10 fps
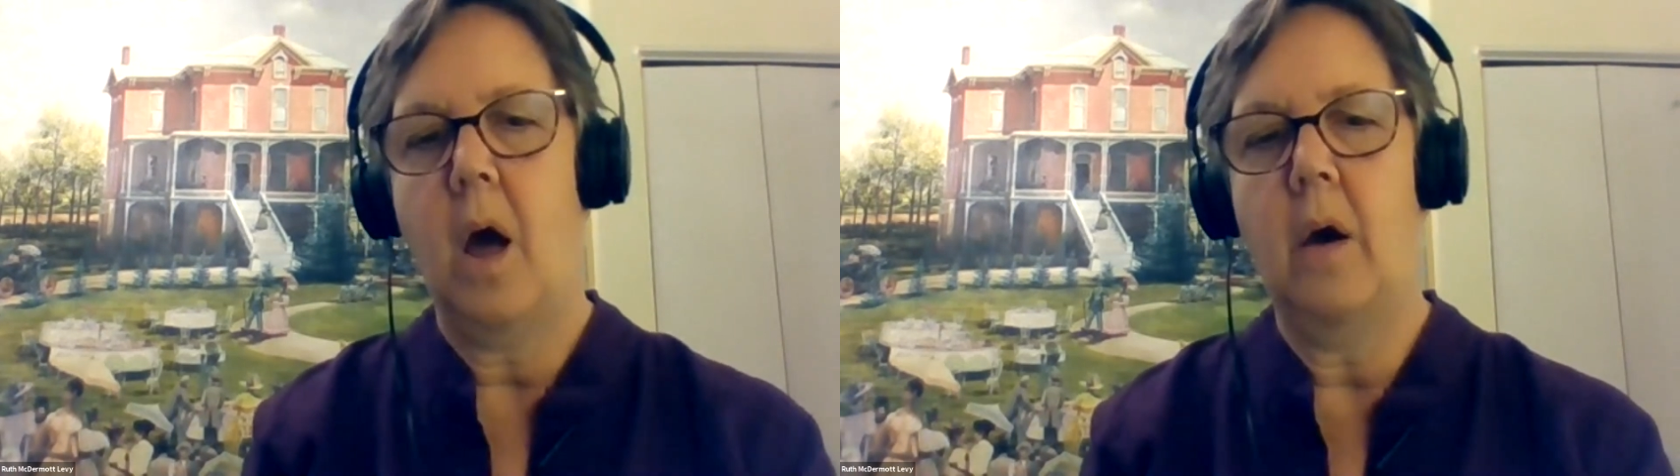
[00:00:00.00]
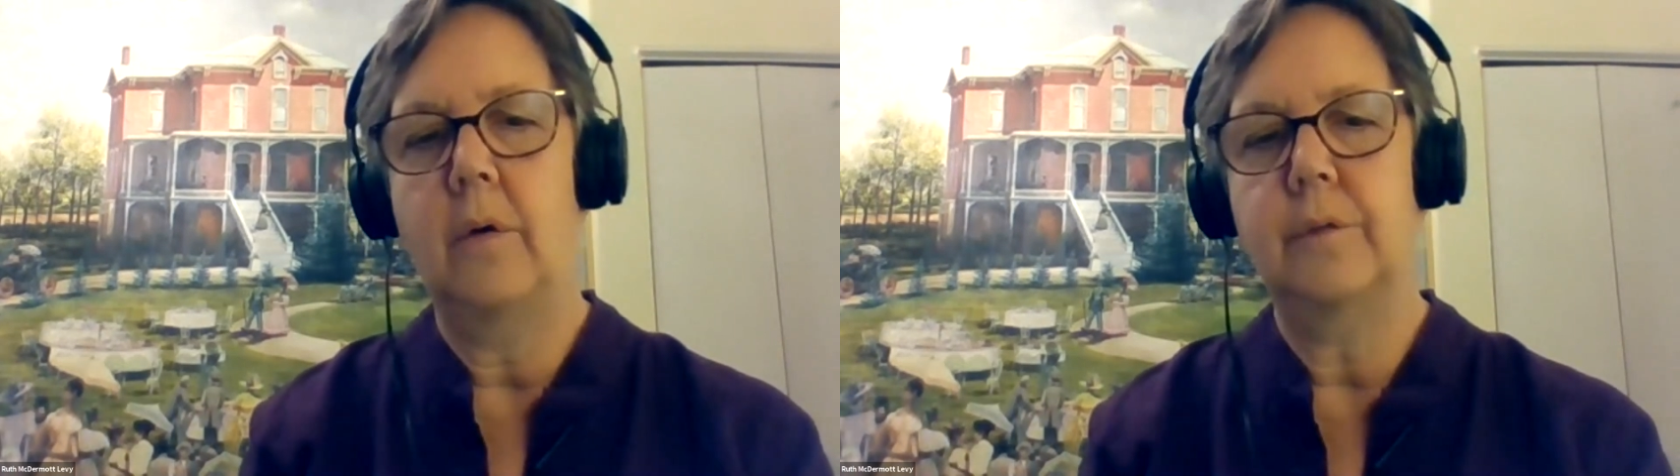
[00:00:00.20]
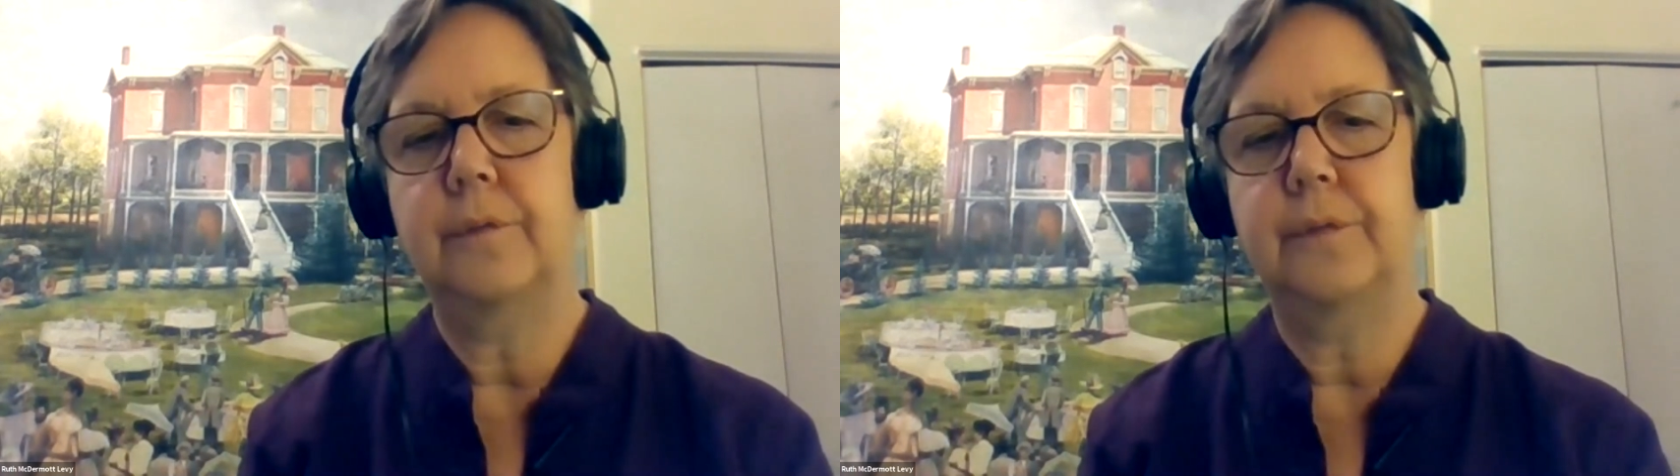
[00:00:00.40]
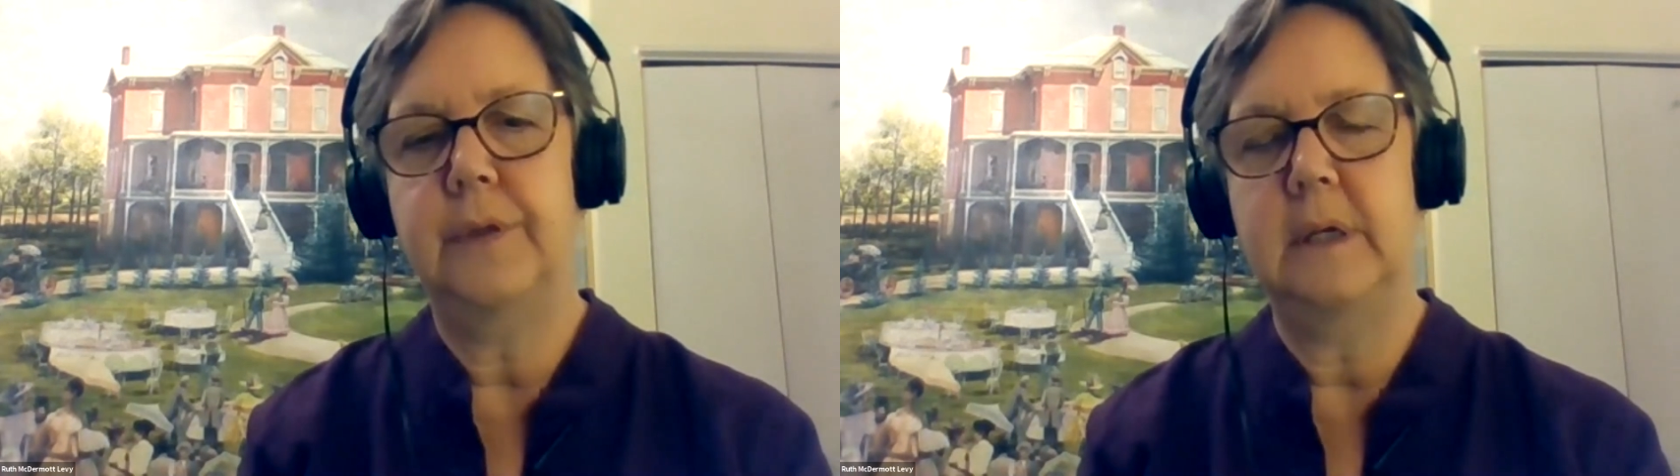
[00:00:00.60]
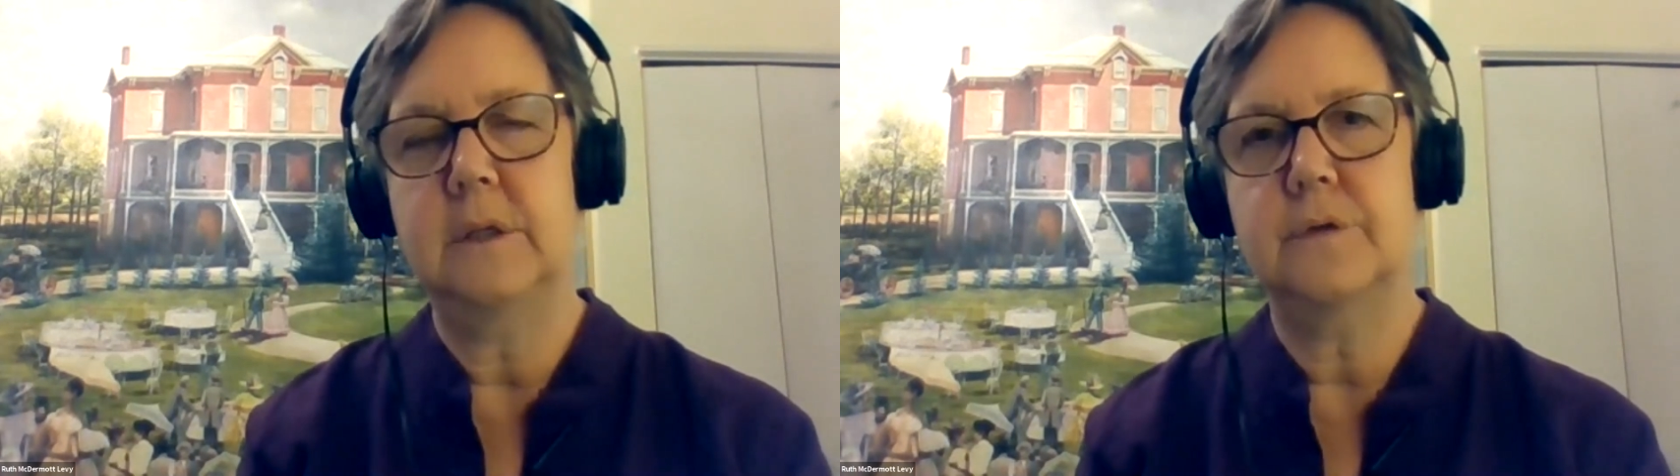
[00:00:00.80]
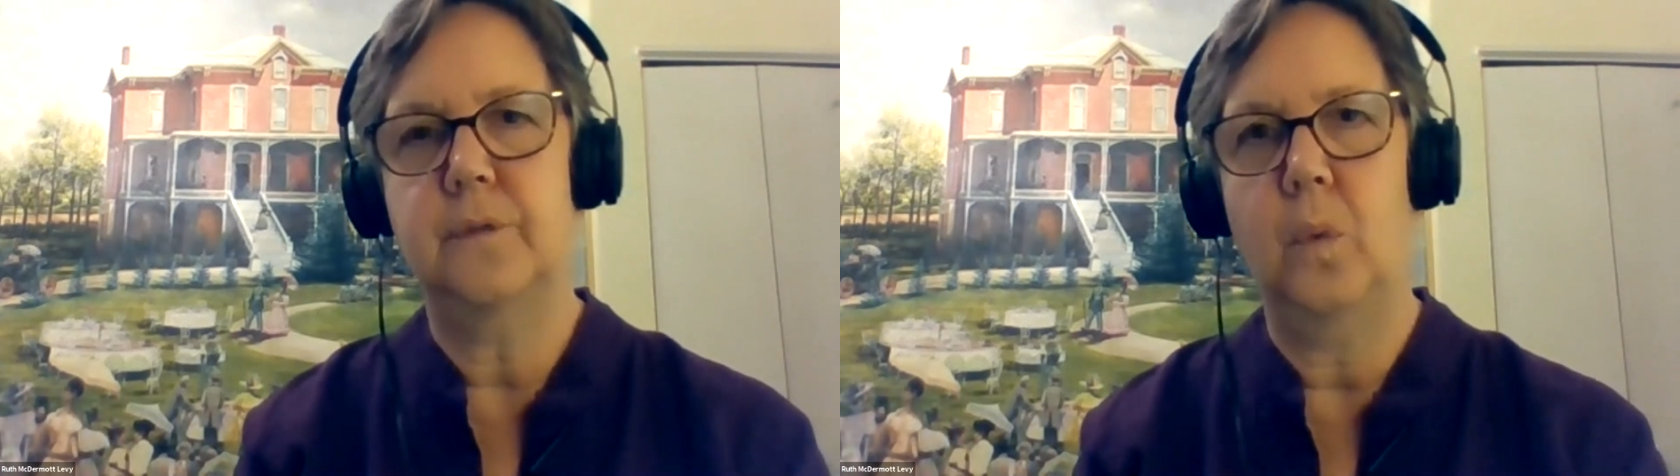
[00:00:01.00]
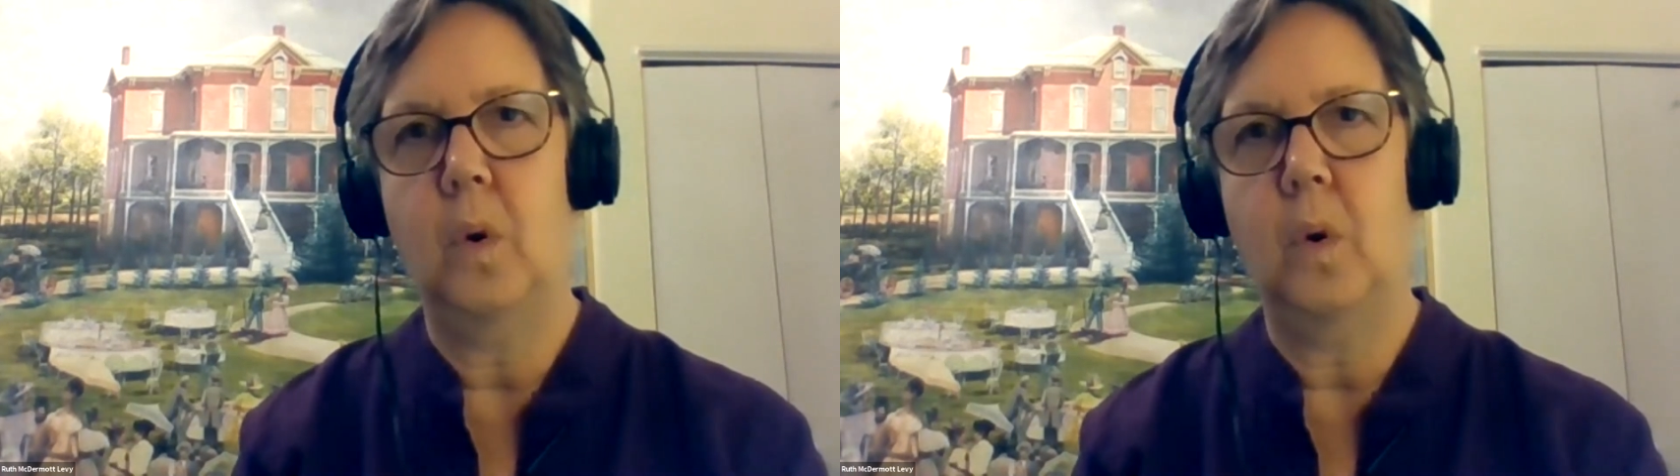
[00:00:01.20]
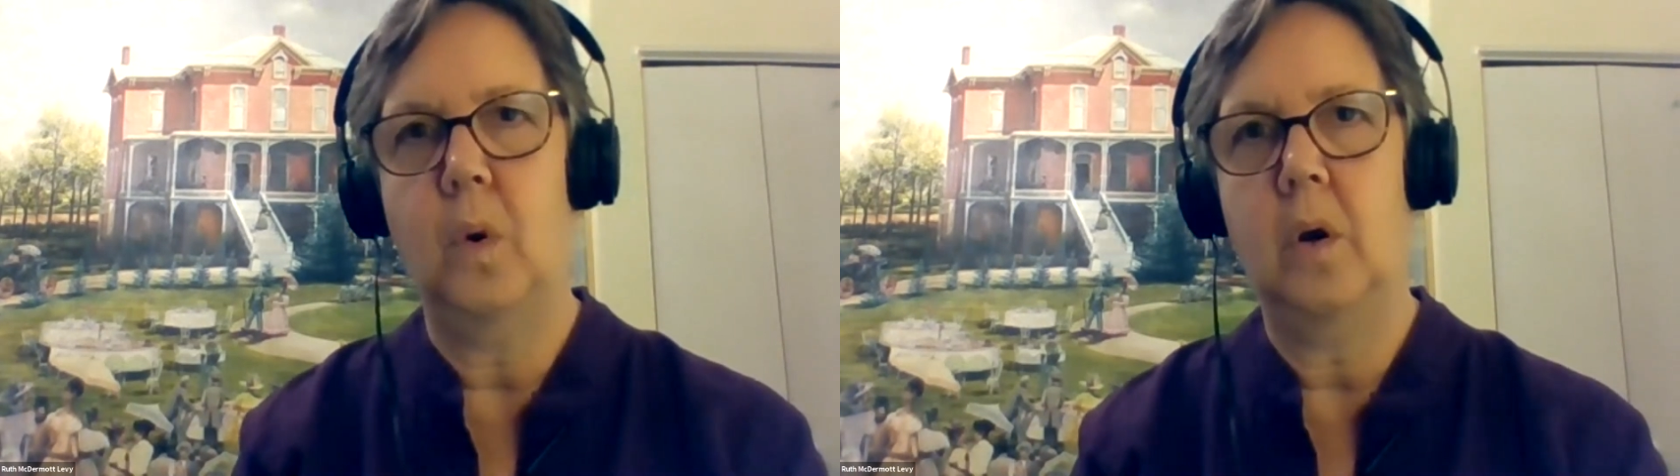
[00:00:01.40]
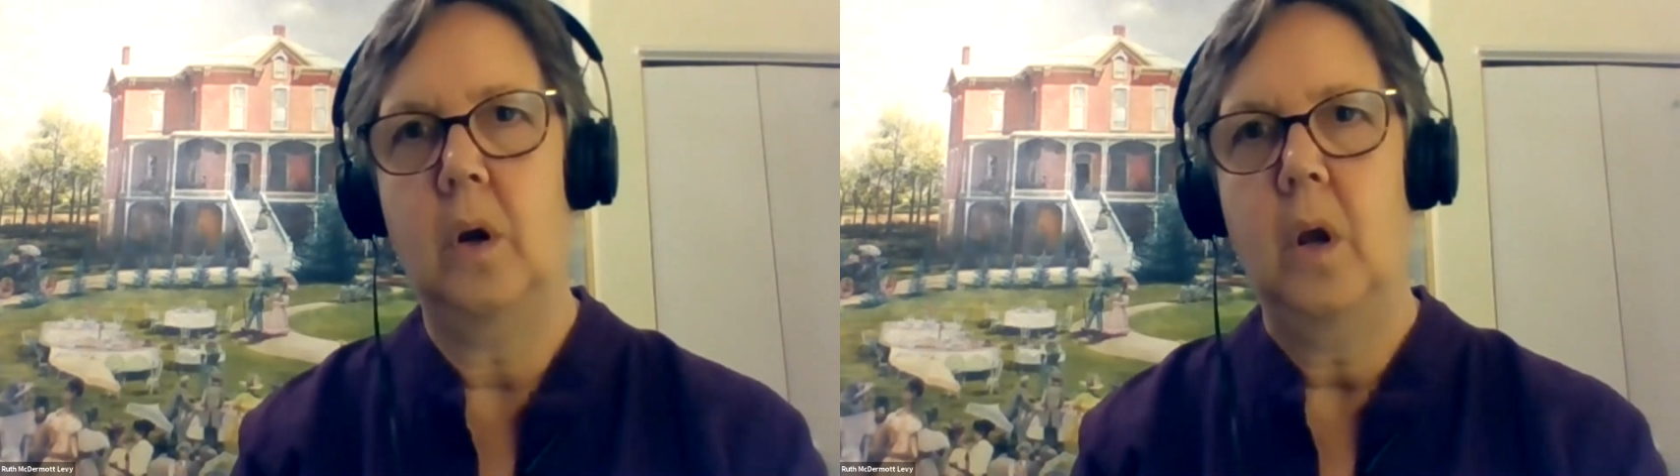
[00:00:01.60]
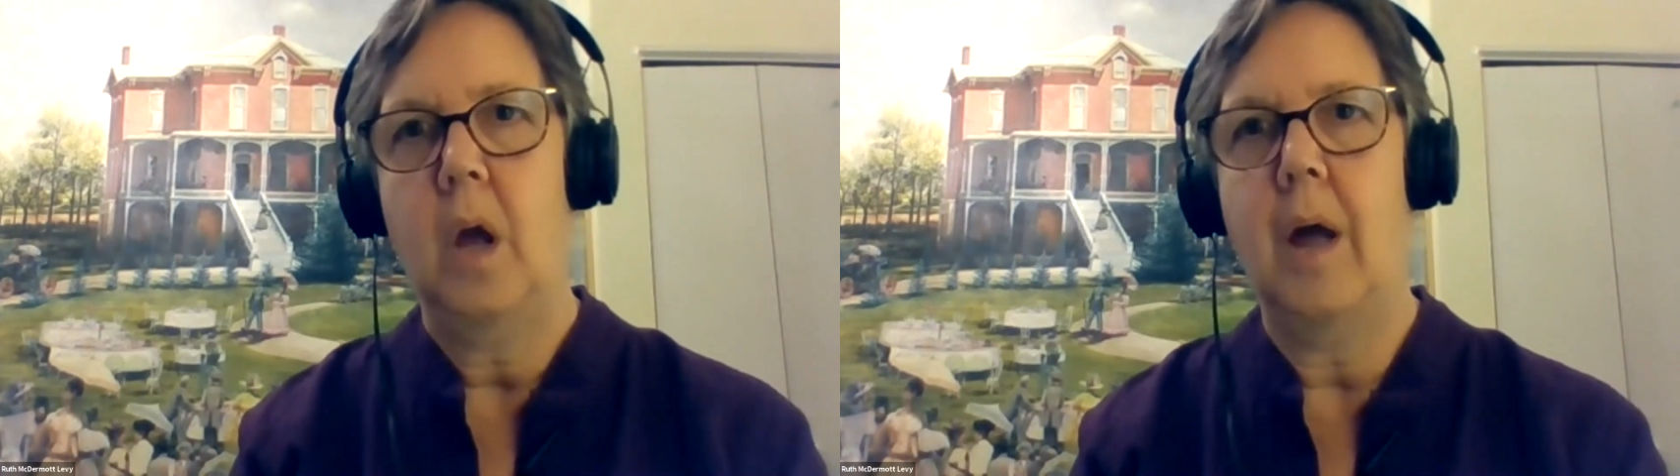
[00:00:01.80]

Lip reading: of things for